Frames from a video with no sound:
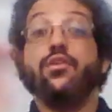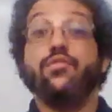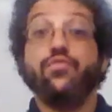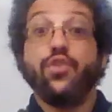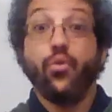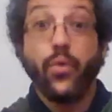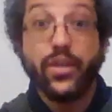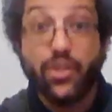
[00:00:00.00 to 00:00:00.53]

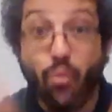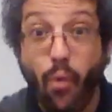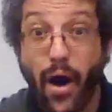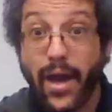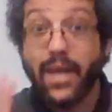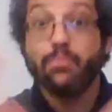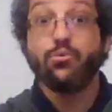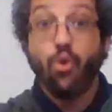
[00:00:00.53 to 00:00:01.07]
The reason
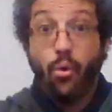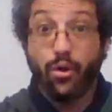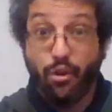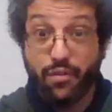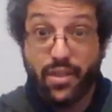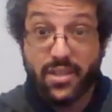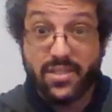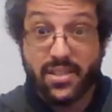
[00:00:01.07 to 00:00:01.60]
why I'm going over
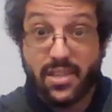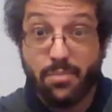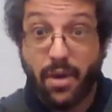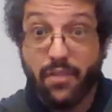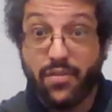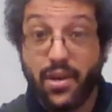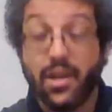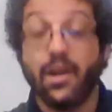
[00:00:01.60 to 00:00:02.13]
this in my
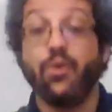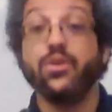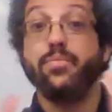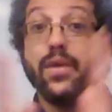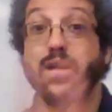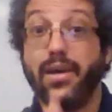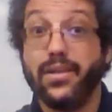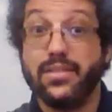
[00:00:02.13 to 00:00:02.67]
video is
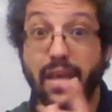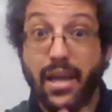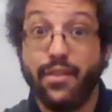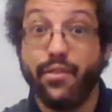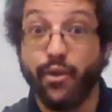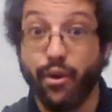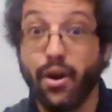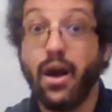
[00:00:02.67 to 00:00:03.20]
because
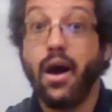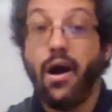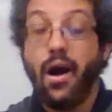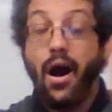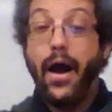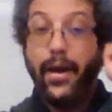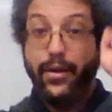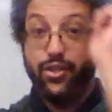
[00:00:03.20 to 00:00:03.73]
either
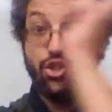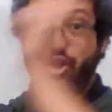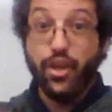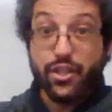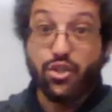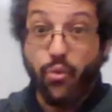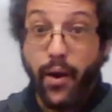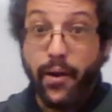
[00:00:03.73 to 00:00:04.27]
I
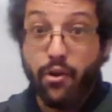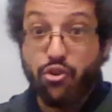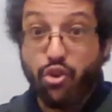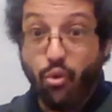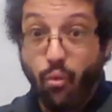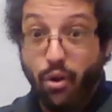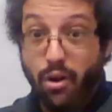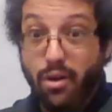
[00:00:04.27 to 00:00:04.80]
just graded your
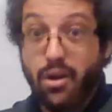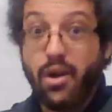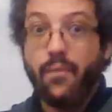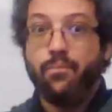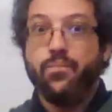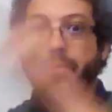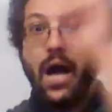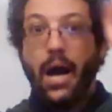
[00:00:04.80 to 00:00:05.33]
work,
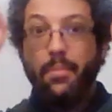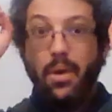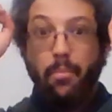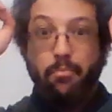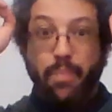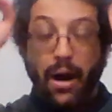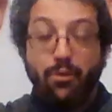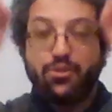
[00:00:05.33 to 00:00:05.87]
I'm
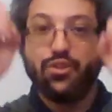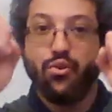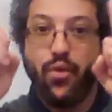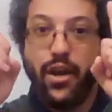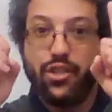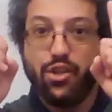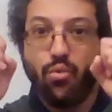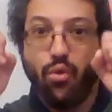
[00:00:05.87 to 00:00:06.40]
about to
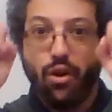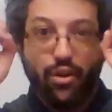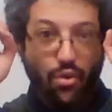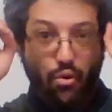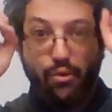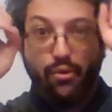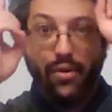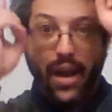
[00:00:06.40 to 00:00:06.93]
grade your work,
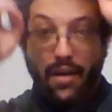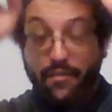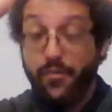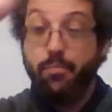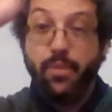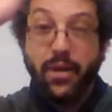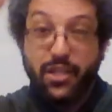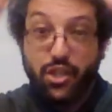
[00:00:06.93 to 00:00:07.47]
or
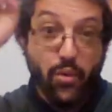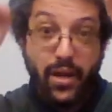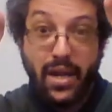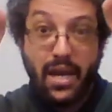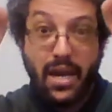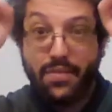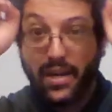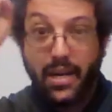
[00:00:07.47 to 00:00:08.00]
have been doing
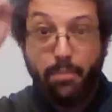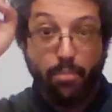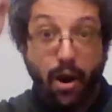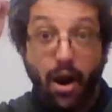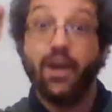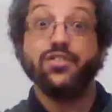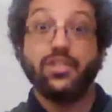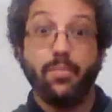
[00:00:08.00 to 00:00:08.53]
it and then I
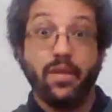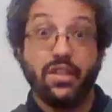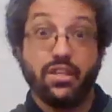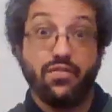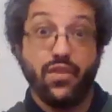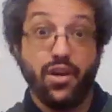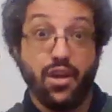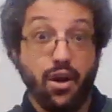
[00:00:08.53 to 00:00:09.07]
paused to make this
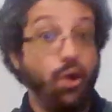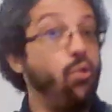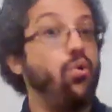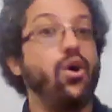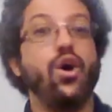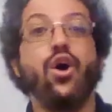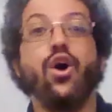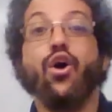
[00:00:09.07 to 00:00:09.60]
video,
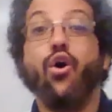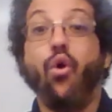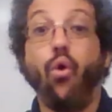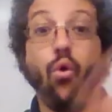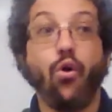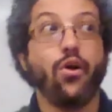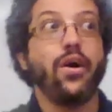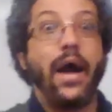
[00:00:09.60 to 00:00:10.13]

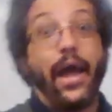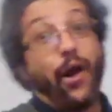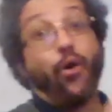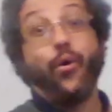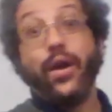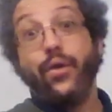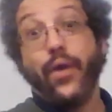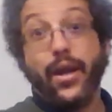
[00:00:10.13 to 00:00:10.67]
or I
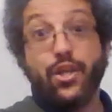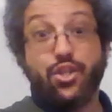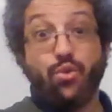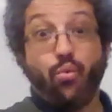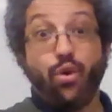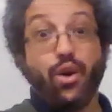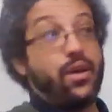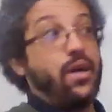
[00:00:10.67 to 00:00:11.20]
already graded your
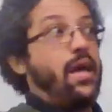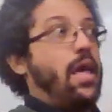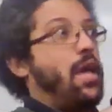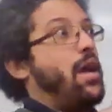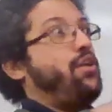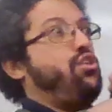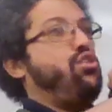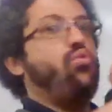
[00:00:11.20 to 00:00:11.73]
work
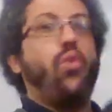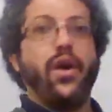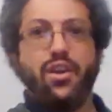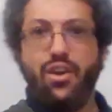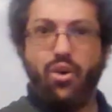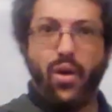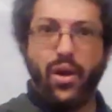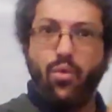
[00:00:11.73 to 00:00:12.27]
and you want to
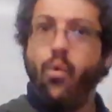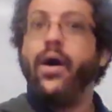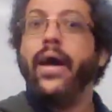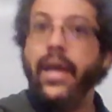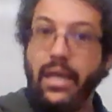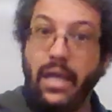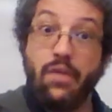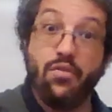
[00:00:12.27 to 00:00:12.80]
know like why I
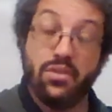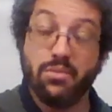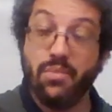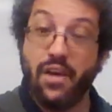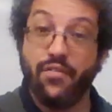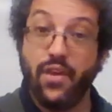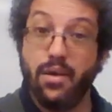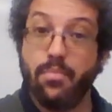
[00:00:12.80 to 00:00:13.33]
gave you some of
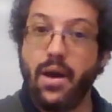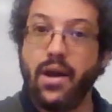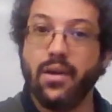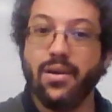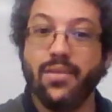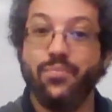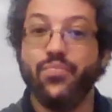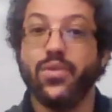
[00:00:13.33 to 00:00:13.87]
that feedback.
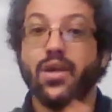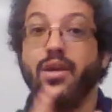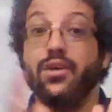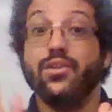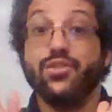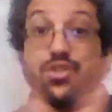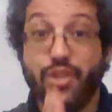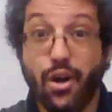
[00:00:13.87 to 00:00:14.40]

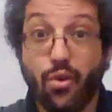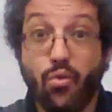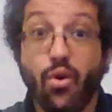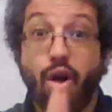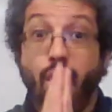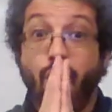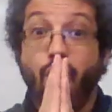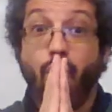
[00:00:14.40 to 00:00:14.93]
So
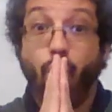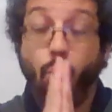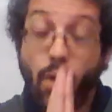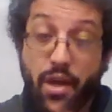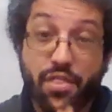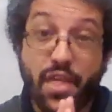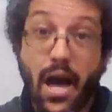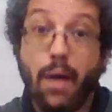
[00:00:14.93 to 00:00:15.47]

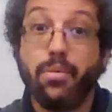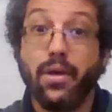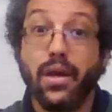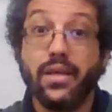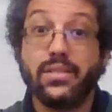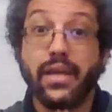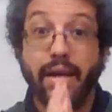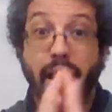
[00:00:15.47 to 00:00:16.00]
with that being
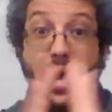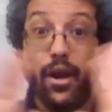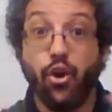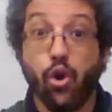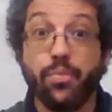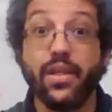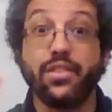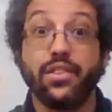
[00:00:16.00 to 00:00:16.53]
said, I
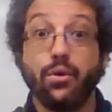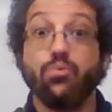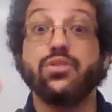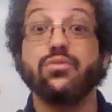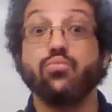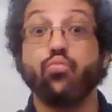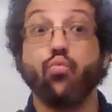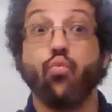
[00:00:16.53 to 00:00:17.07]
hope that
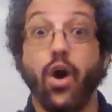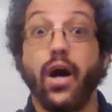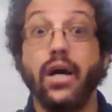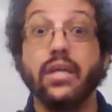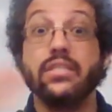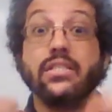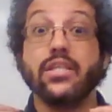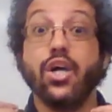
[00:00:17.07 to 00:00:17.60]
this
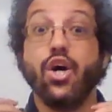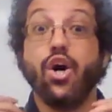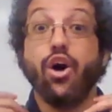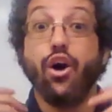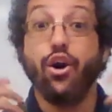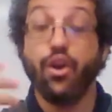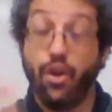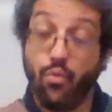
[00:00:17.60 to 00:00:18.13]
was
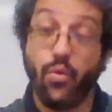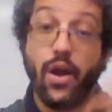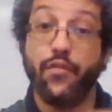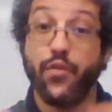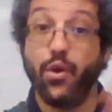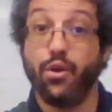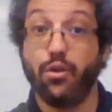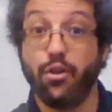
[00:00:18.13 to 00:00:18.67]
a good way
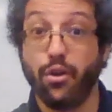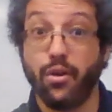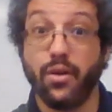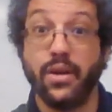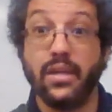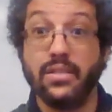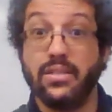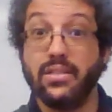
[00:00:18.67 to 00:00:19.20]
for you to learn
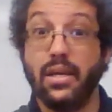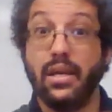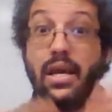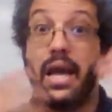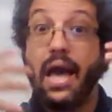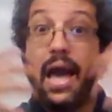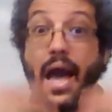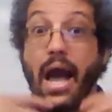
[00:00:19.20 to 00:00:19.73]
and see
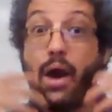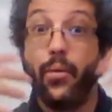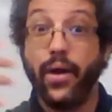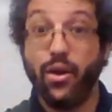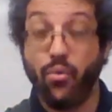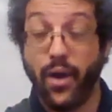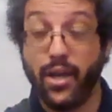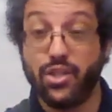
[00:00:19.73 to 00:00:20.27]
how I
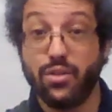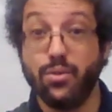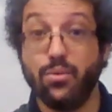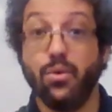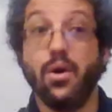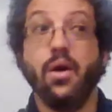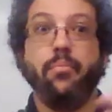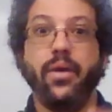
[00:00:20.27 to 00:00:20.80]
grade
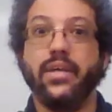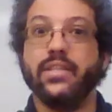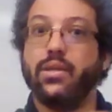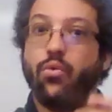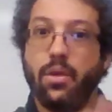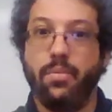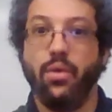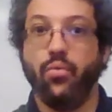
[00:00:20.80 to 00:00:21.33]
you, because I
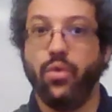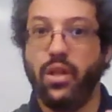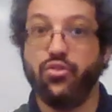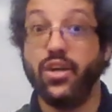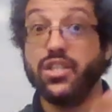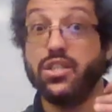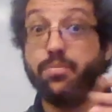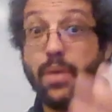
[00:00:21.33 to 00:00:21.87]
want to be really
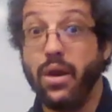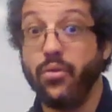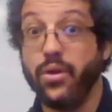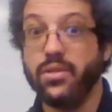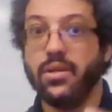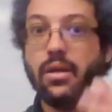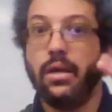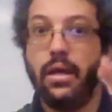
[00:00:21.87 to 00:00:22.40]

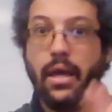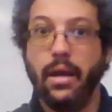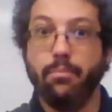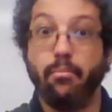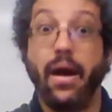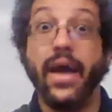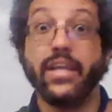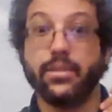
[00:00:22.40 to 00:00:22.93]
transparent in
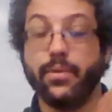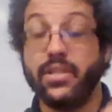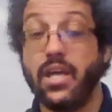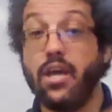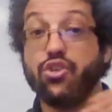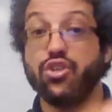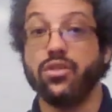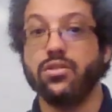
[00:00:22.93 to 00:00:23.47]
my
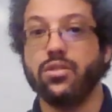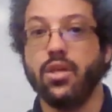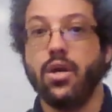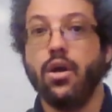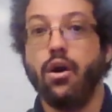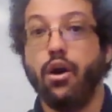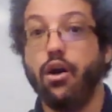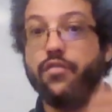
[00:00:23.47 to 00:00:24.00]
expectations
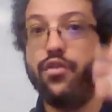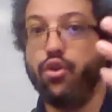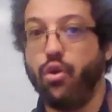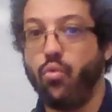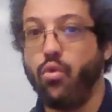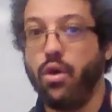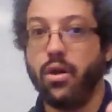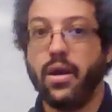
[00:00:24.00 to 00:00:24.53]
of your
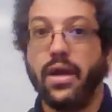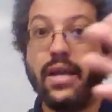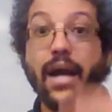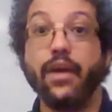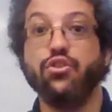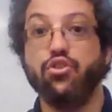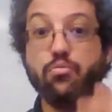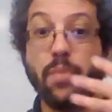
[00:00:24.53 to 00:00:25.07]
work and how
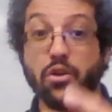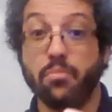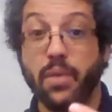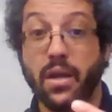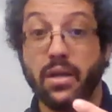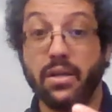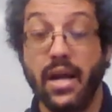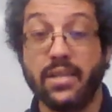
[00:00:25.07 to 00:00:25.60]
to do better in my
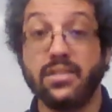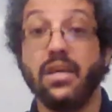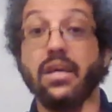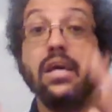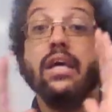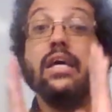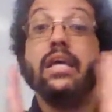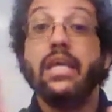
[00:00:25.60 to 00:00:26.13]
class.
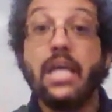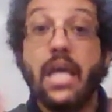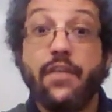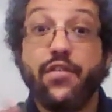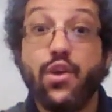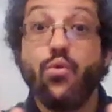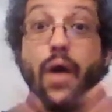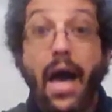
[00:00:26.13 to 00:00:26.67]
If
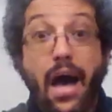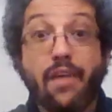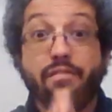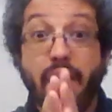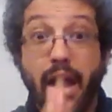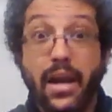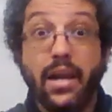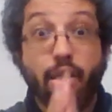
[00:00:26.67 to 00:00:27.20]
you have
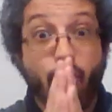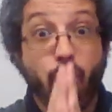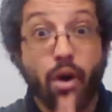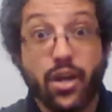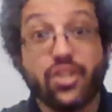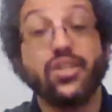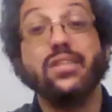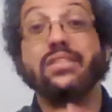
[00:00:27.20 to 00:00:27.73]
any
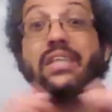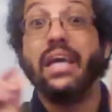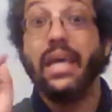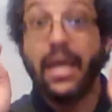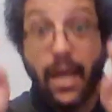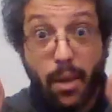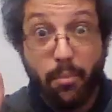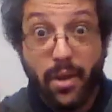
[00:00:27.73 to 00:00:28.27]
questions,
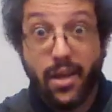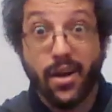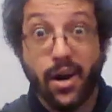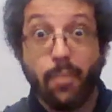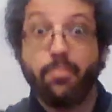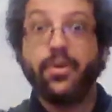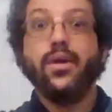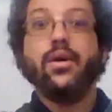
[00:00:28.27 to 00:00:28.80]
hit me
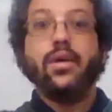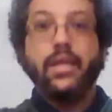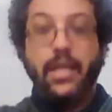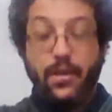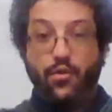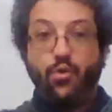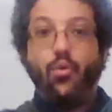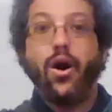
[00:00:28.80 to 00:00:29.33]
up.
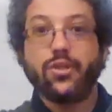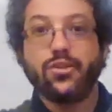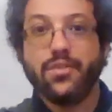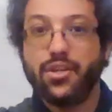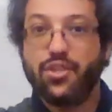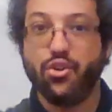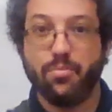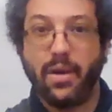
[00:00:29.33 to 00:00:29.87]
If you're watching
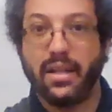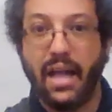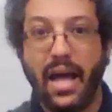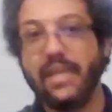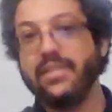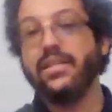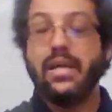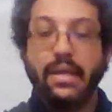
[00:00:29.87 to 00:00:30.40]
this, you're in my
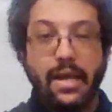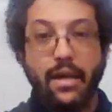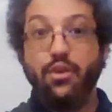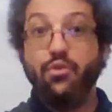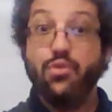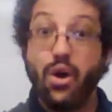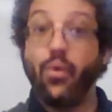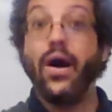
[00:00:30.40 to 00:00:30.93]
class and you
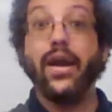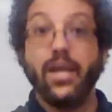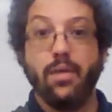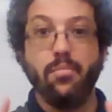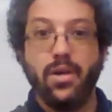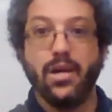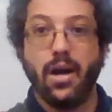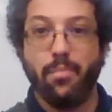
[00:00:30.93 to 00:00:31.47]
know how to hit
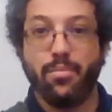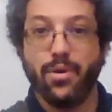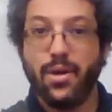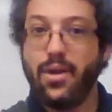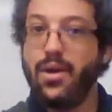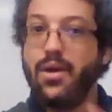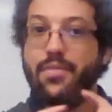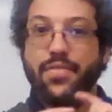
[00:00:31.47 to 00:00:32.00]
me up.
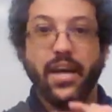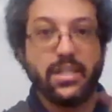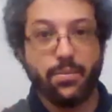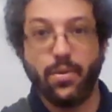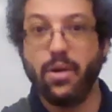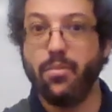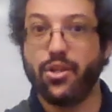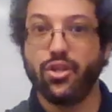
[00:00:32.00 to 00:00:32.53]
That's
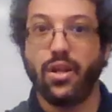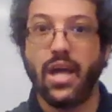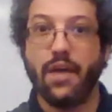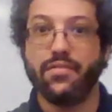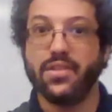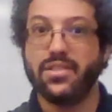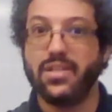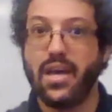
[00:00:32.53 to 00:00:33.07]
pretty much all I have
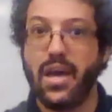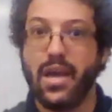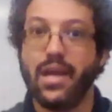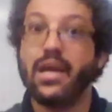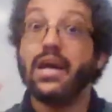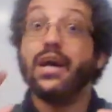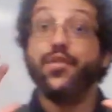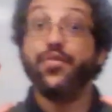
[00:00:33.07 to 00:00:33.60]
to say.
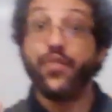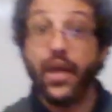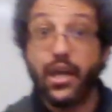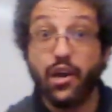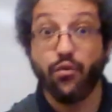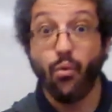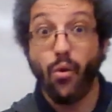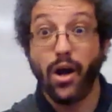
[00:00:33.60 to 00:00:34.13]
Thank
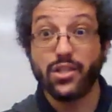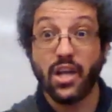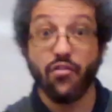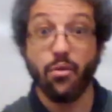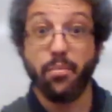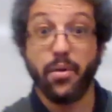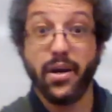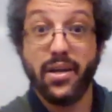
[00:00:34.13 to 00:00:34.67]
you for watching,
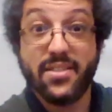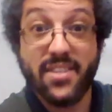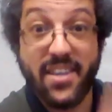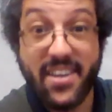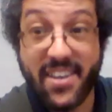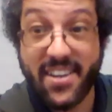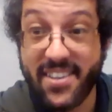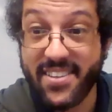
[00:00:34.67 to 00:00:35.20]
everybody. See
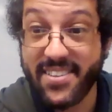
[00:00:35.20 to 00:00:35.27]
ya.